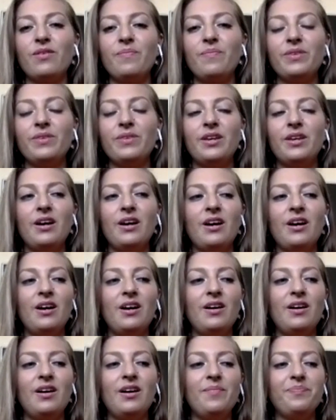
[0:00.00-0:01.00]

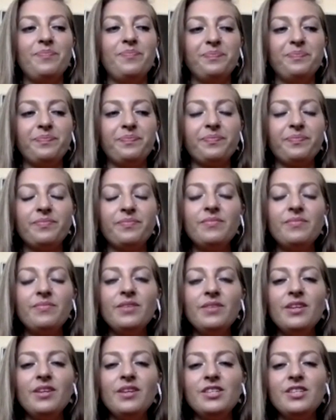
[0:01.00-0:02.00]
and stuff
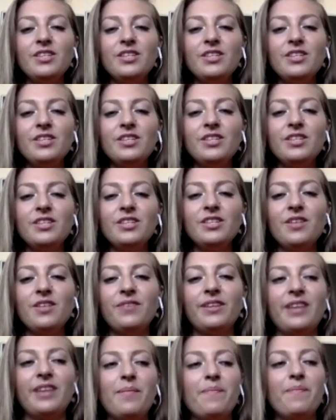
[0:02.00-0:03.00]
like that.